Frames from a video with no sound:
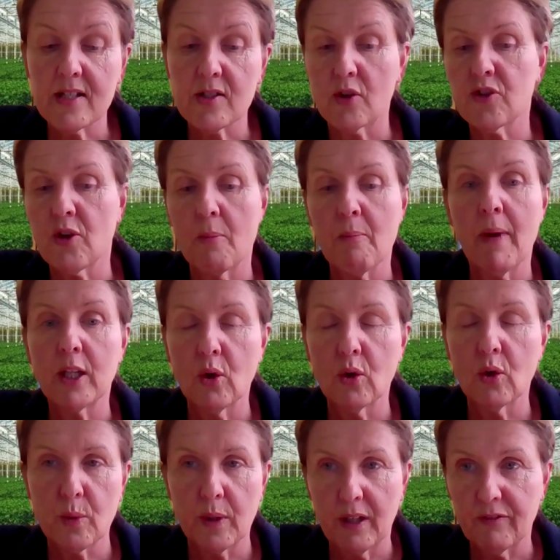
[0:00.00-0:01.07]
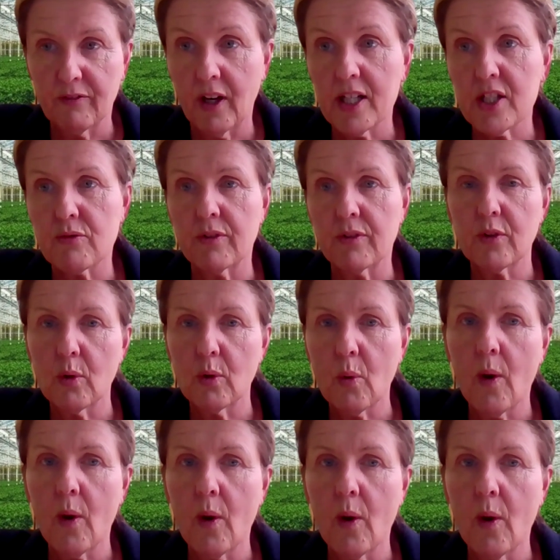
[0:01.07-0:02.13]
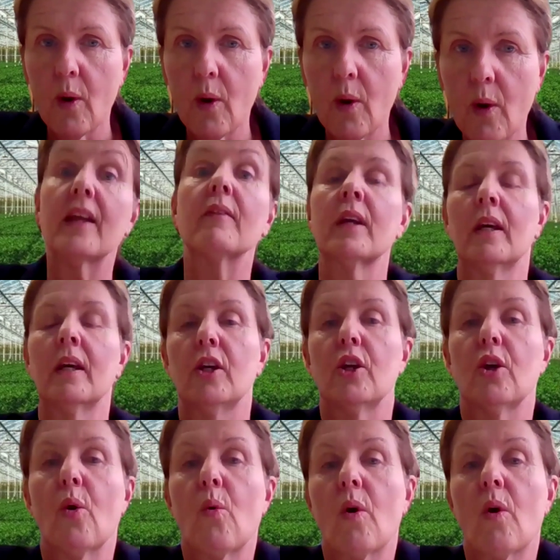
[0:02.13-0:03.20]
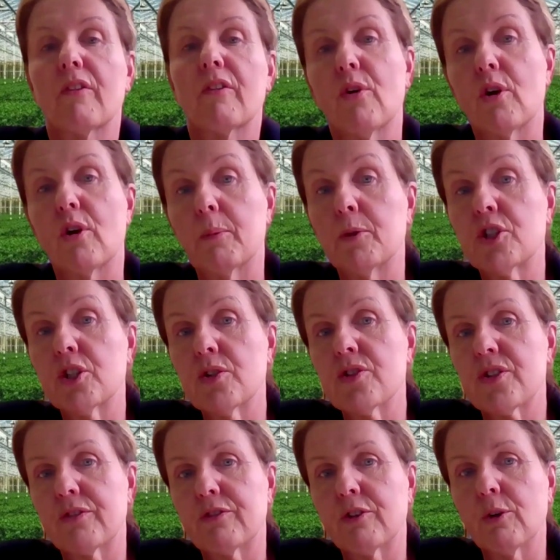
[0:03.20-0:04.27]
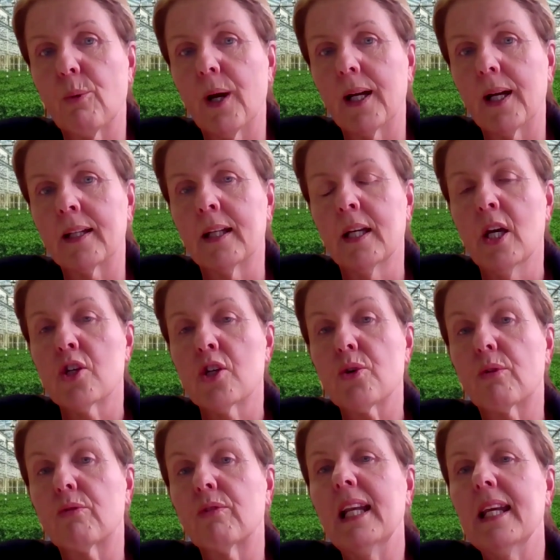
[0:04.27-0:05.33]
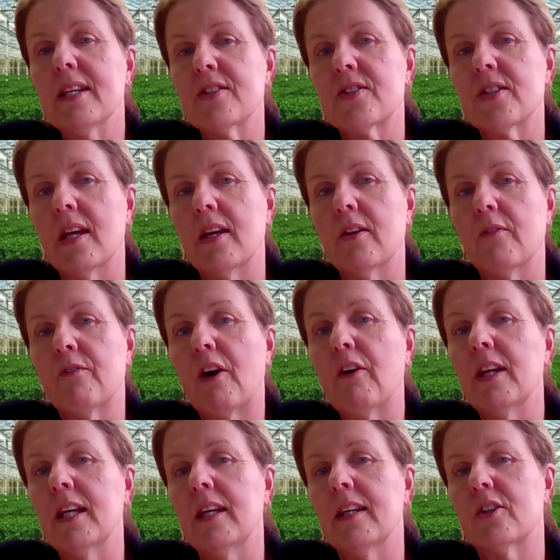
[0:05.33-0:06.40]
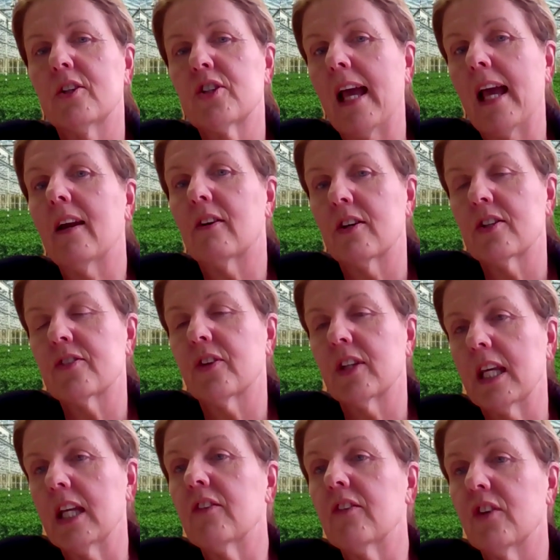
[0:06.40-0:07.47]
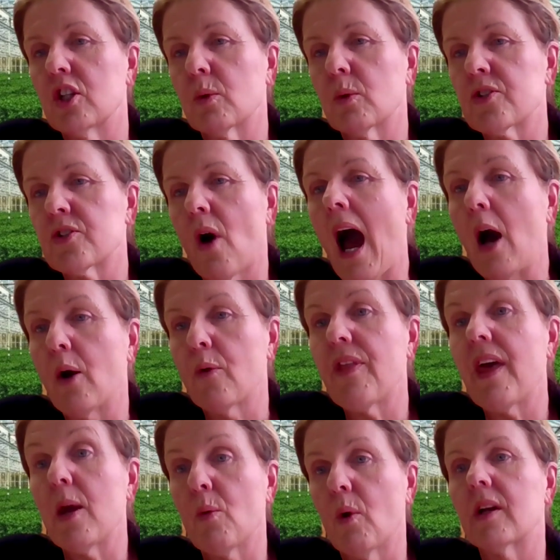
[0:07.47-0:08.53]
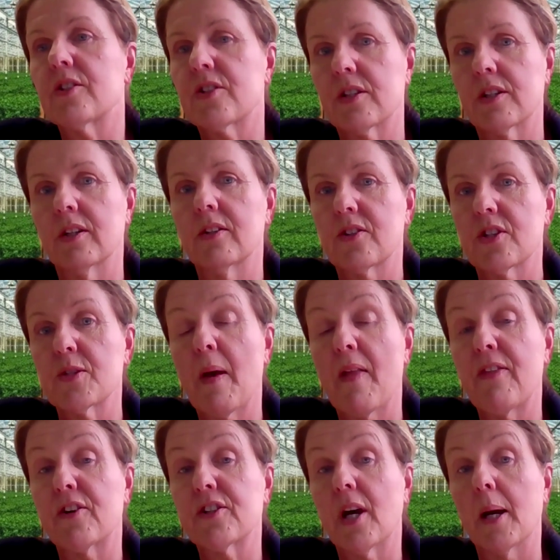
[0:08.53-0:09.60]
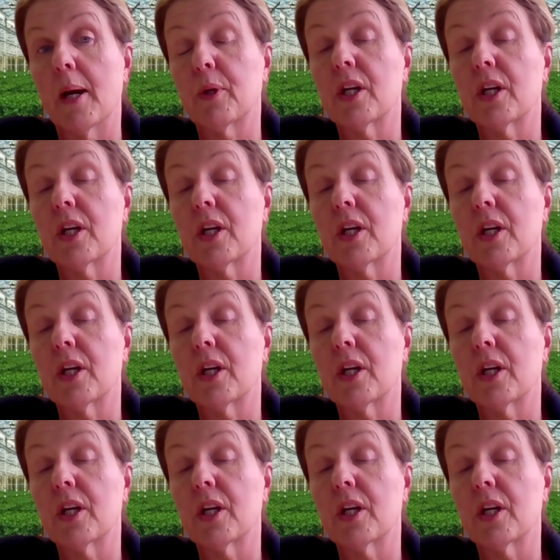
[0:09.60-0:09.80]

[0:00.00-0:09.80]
So some might go to an advisor for a while and then work for a producer for a while. So it really is very tailored for the individual, so how they want to spend their time.